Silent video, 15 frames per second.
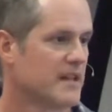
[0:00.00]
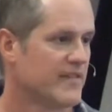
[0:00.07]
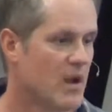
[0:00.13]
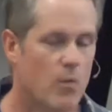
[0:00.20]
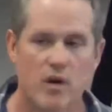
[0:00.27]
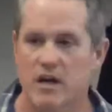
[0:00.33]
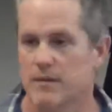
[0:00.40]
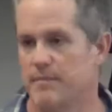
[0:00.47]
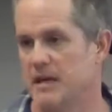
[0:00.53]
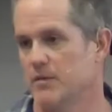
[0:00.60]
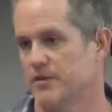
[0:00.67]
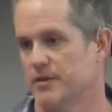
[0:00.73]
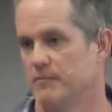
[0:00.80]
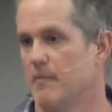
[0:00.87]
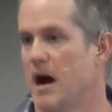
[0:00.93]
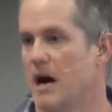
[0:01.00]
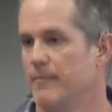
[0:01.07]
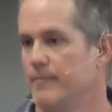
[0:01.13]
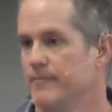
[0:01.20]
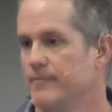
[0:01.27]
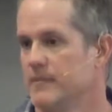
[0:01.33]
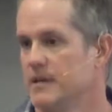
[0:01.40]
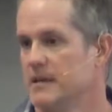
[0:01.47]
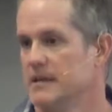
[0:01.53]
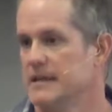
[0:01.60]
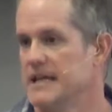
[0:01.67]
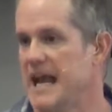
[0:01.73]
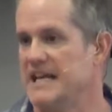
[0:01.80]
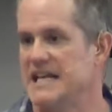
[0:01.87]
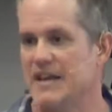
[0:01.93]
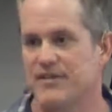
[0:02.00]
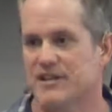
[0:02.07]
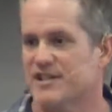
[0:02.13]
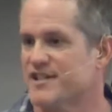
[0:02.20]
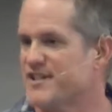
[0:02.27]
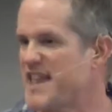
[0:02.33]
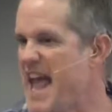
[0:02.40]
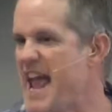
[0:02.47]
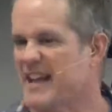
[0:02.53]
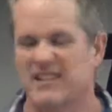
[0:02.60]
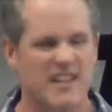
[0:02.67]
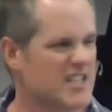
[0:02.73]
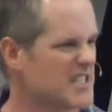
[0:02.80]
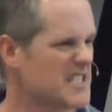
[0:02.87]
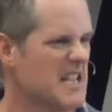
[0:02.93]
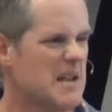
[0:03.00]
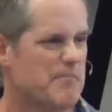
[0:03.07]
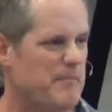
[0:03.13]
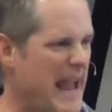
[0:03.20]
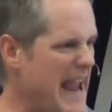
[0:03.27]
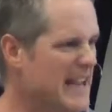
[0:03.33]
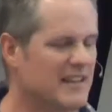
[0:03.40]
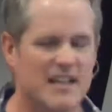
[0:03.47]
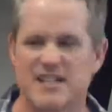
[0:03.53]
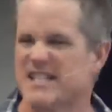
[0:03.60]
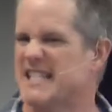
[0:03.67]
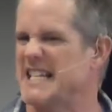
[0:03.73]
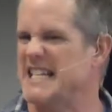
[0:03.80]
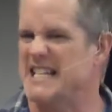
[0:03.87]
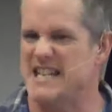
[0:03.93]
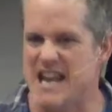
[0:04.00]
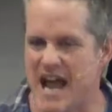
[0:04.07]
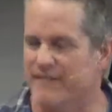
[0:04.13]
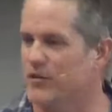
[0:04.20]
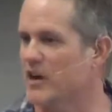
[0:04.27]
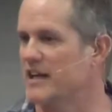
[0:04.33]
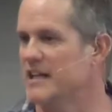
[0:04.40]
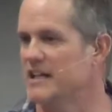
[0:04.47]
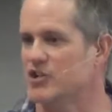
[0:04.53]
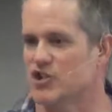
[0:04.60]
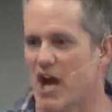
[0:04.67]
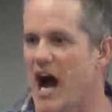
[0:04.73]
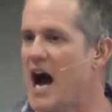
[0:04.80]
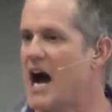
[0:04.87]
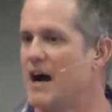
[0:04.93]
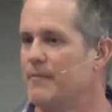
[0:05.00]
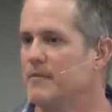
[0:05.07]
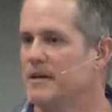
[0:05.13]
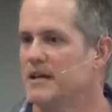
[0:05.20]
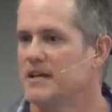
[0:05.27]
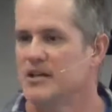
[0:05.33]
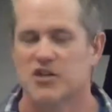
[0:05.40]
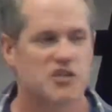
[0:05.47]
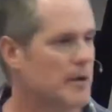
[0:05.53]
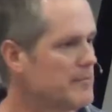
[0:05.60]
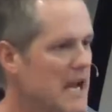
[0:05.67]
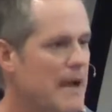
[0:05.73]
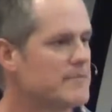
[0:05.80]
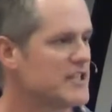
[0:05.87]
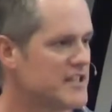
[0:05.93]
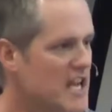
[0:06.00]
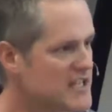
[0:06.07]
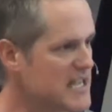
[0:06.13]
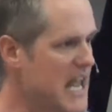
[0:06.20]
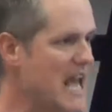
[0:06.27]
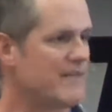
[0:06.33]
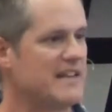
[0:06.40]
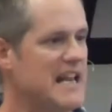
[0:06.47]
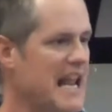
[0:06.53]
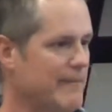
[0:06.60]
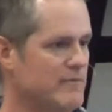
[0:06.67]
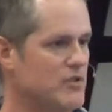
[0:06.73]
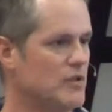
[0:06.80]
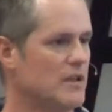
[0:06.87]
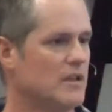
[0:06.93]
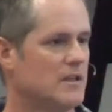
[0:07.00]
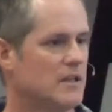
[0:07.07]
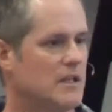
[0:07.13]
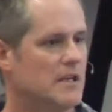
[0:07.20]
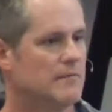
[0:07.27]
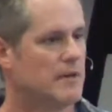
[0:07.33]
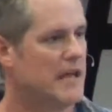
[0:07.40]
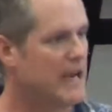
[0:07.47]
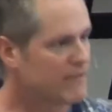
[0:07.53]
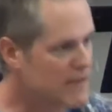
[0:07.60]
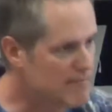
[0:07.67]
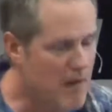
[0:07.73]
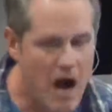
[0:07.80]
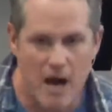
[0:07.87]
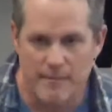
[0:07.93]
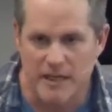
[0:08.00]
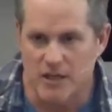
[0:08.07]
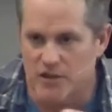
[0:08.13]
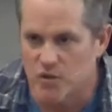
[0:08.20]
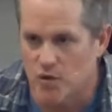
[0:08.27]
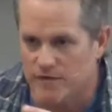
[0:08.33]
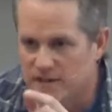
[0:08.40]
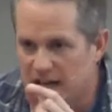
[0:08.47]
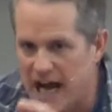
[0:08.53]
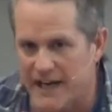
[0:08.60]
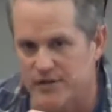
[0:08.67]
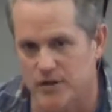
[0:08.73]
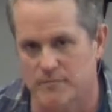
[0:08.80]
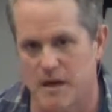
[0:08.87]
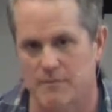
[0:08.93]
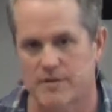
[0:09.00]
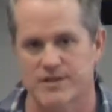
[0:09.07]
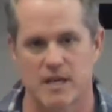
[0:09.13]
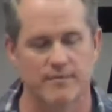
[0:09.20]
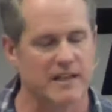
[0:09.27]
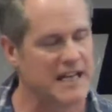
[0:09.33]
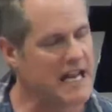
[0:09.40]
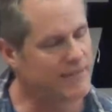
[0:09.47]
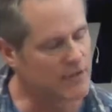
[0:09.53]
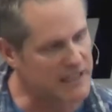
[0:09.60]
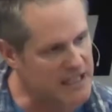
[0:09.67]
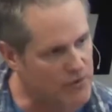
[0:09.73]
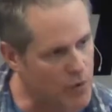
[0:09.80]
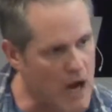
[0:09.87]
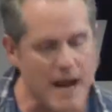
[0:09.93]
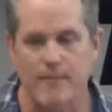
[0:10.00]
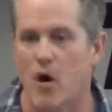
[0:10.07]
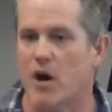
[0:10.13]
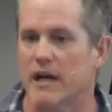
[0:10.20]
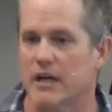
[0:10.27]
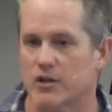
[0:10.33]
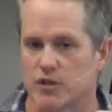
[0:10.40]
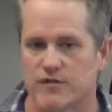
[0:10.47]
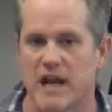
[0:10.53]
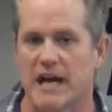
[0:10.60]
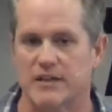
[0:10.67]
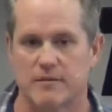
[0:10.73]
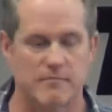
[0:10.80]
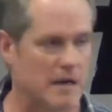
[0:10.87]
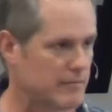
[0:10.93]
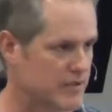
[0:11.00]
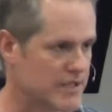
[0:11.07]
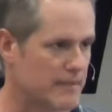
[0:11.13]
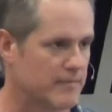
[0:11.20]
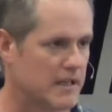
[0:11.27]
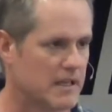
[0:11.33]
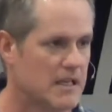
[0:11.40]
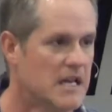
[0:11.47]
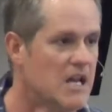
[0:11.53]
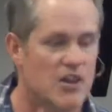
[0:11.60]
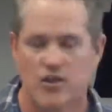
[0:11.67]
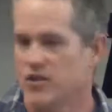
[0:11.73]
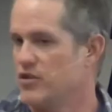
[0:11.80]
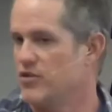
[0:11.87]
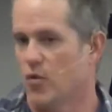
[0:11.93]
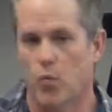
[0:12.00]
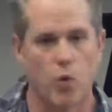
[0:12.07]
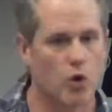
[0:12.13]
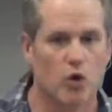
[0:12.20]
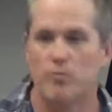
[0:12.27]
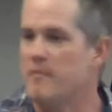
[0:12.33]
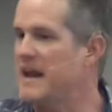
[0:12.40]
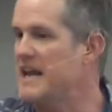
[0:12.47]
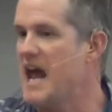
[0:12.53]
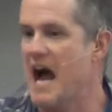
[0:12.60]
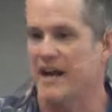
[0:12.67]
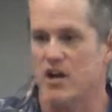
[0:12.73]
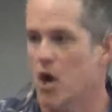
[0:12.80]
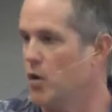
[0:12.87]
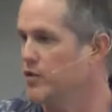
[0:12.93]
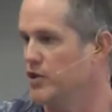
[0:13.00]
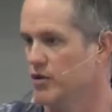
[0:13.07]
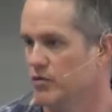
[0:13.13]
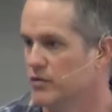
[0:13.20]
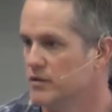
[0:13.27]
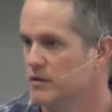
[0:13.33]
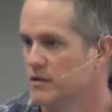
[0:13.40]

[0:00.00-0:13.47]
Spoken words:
They wanted to be with their mom. And yet this thankless, payless, never-ending job, sometimes it doesn't have a name to it. But every mom here, you've got to remember something. Every grandma here, you've got to remember something. The world may not know you,